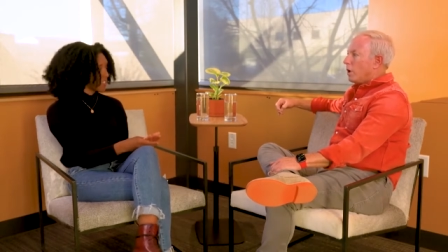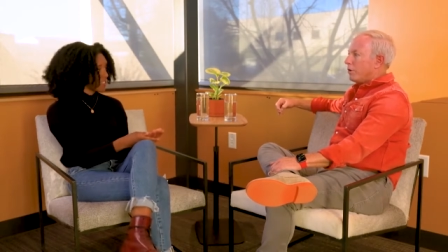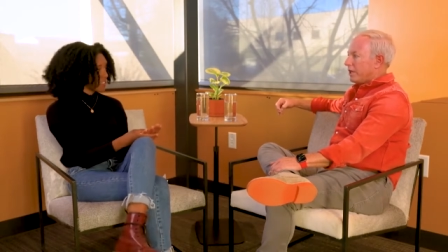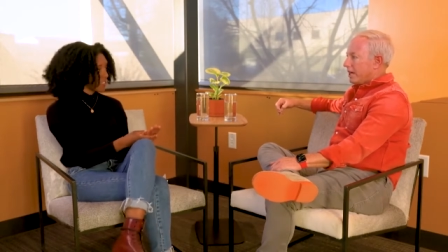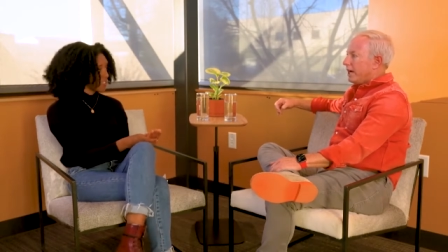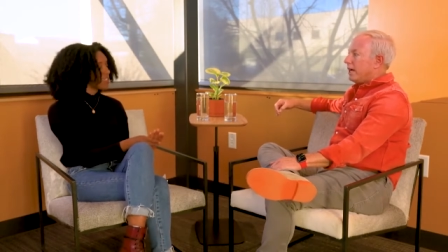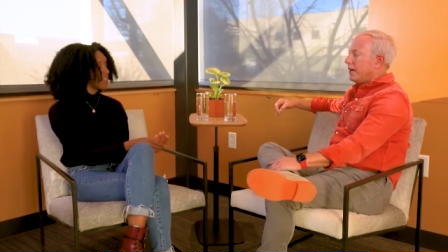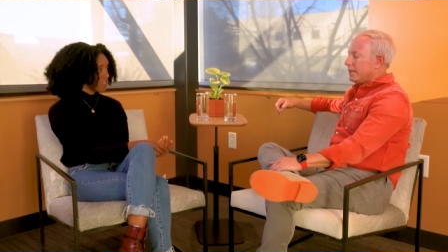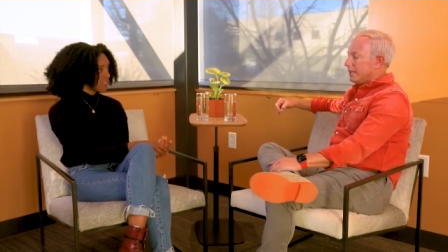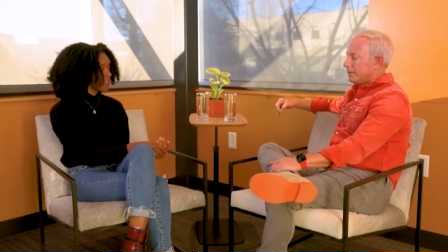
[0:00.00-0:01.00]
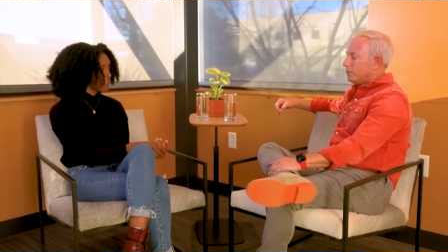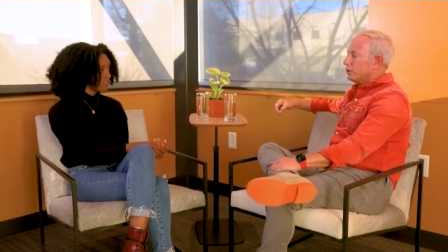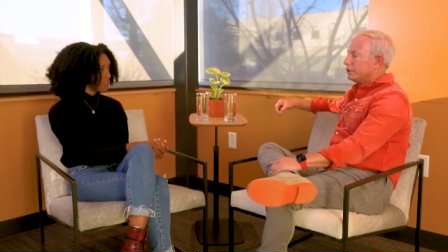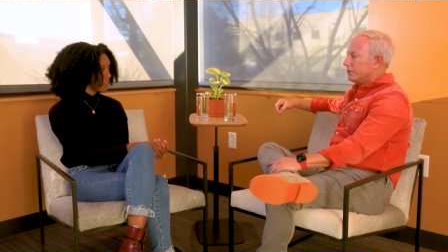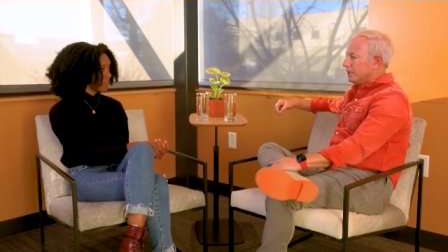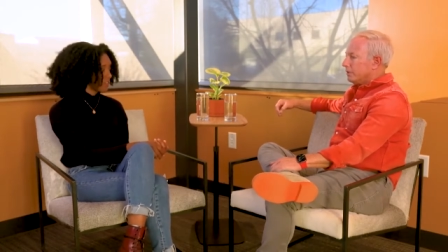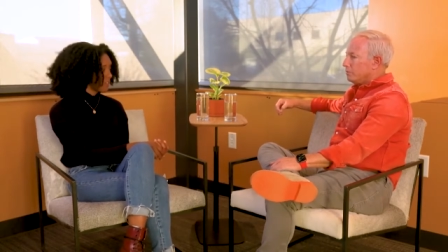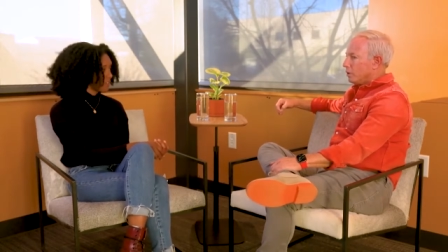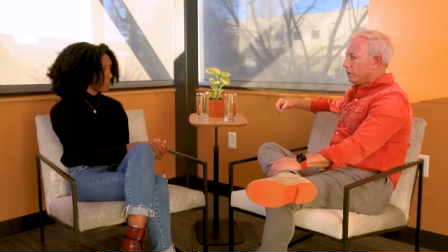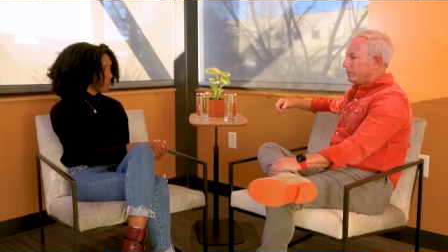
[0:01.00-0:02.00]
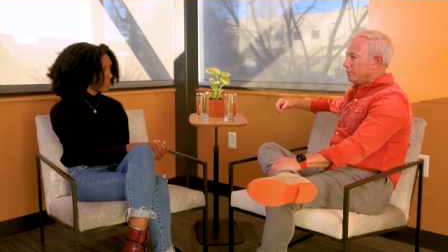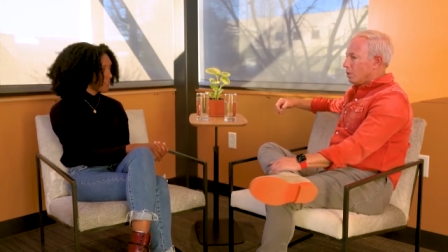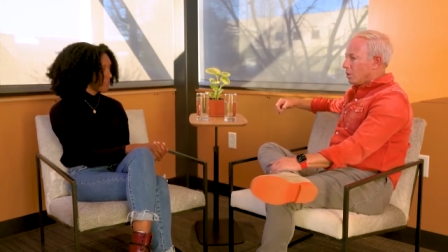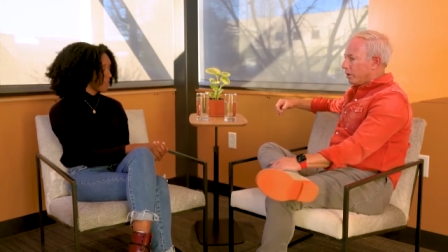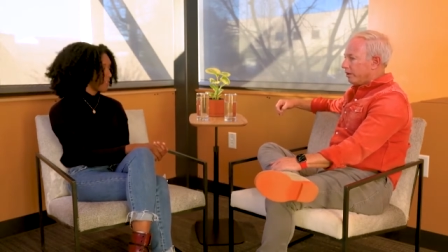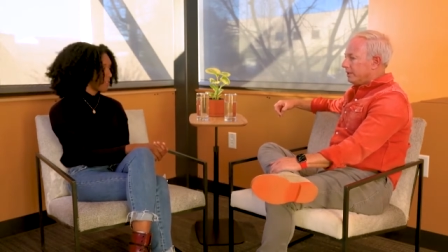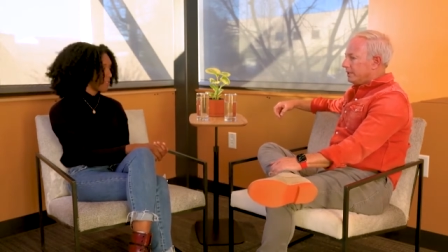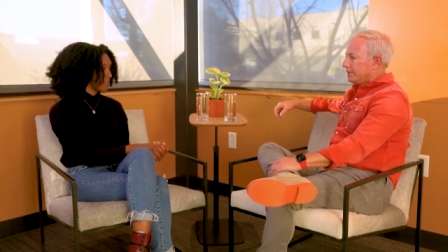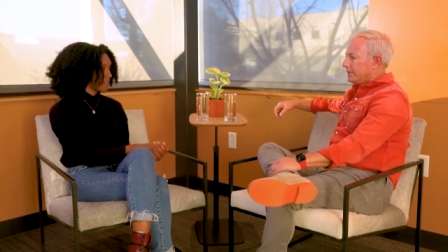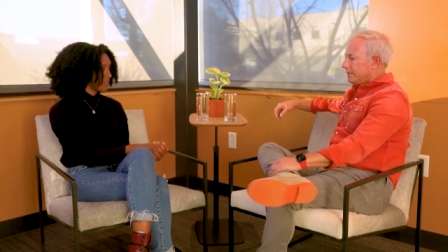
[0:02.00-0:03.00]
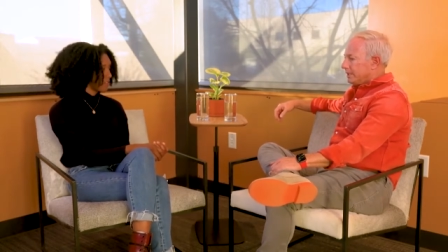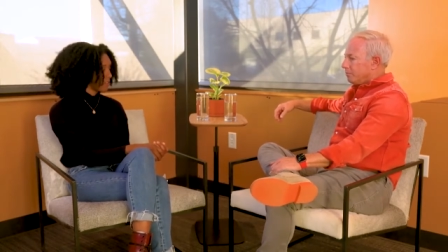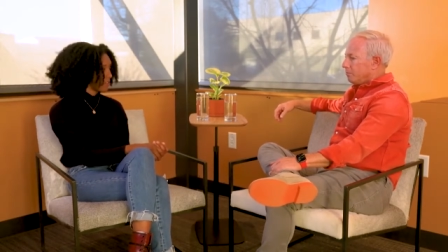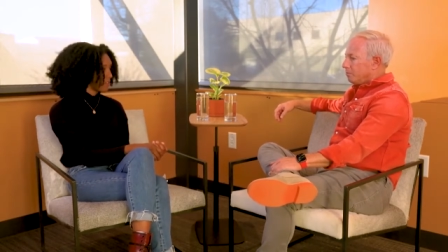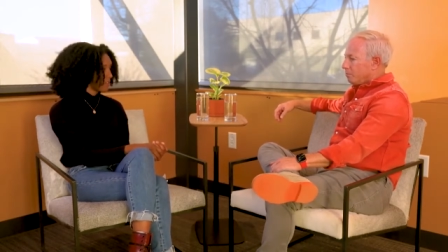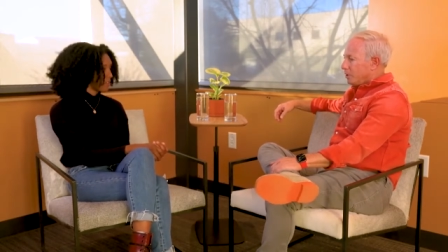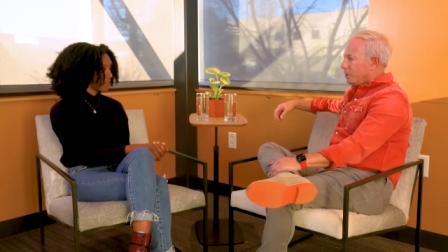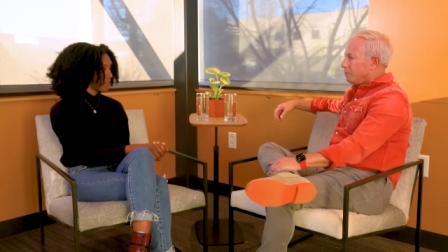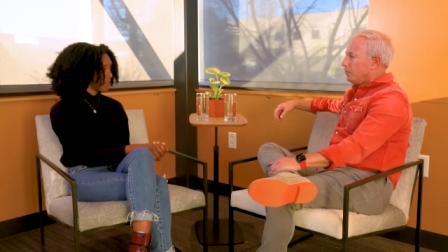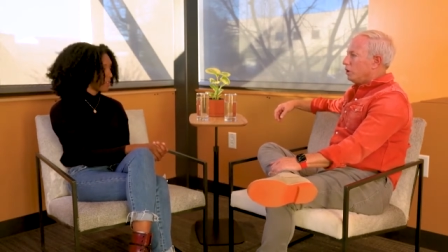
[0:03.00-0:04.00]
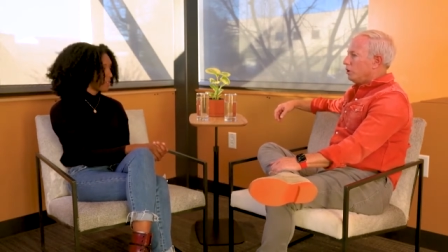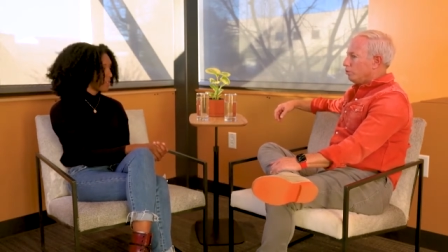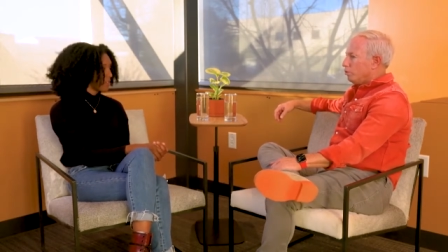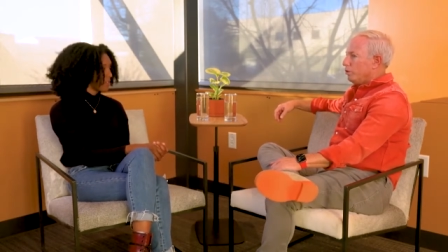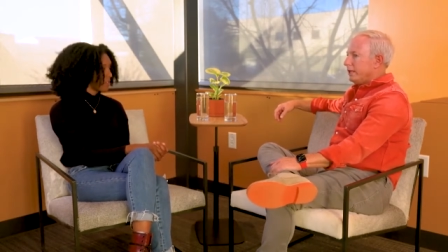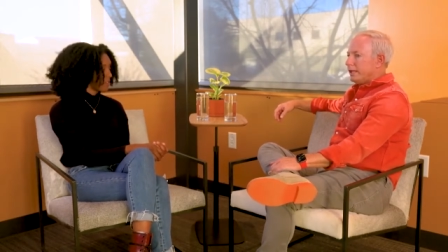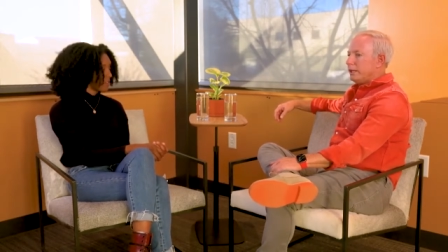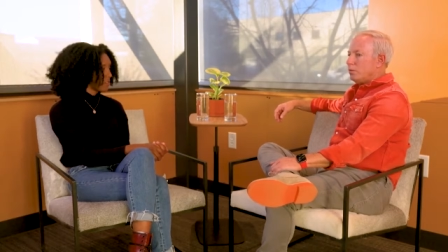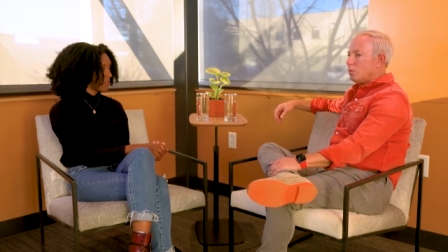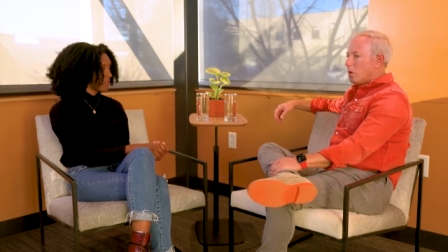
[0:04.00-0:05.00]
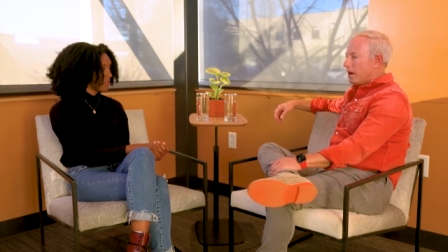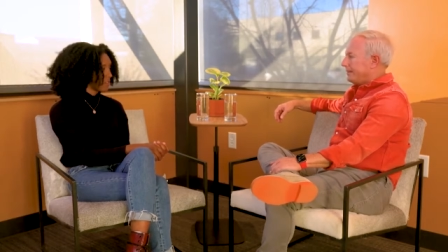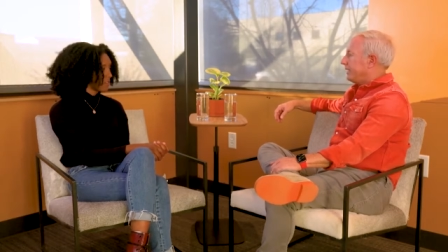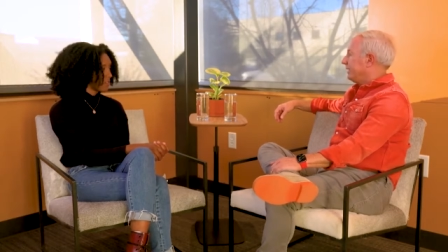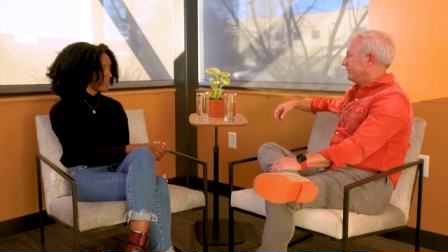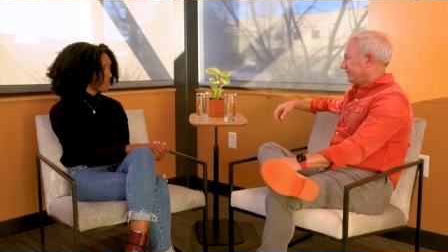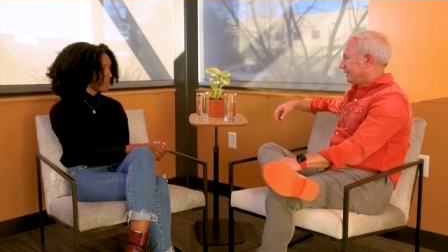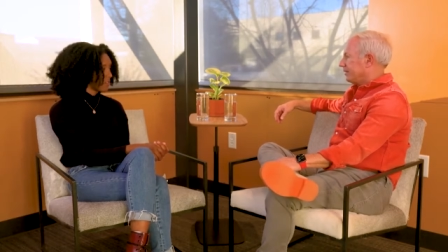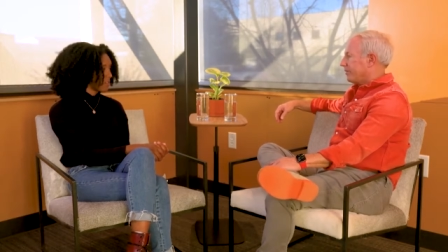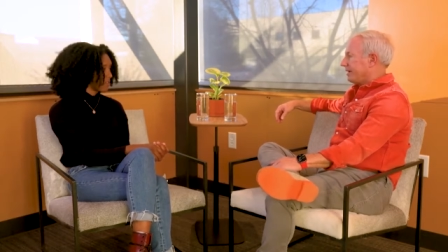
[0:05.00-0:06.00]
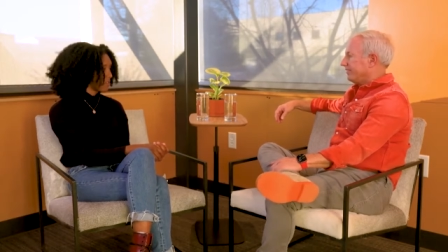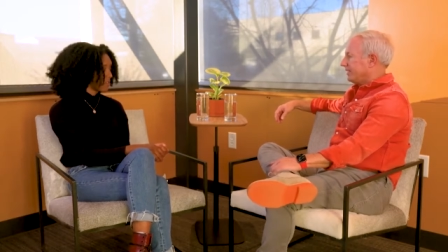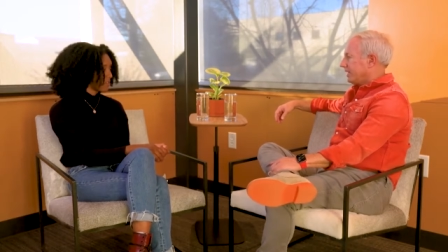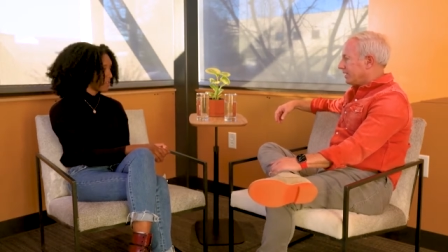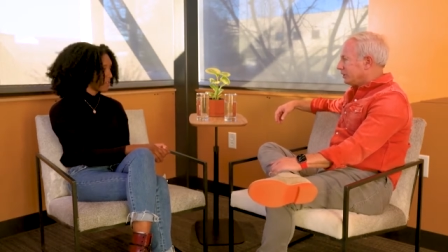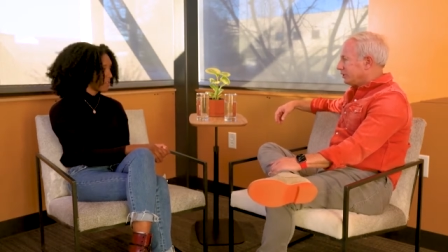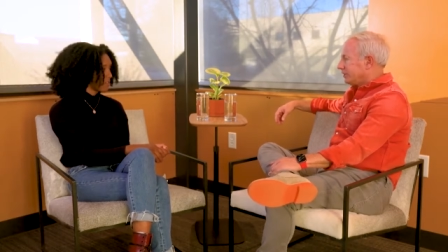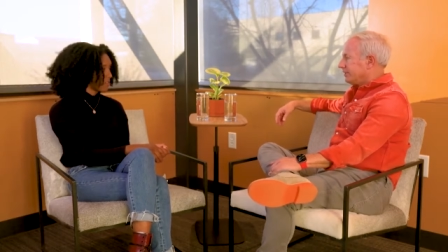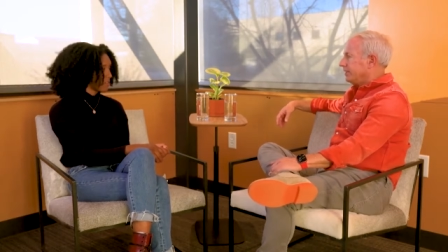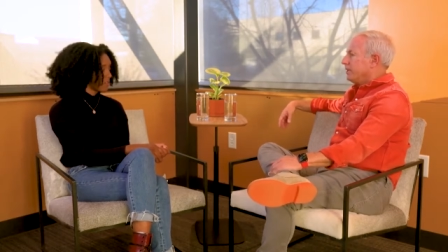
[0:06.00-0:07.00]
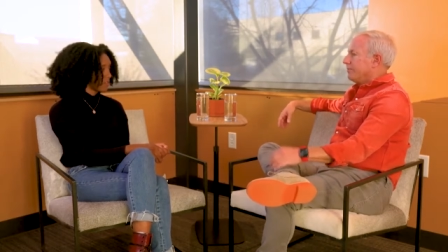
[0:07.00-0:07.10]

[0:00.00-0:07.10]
Oh yeah, I think we're seeing more and more people really want that instant gratification.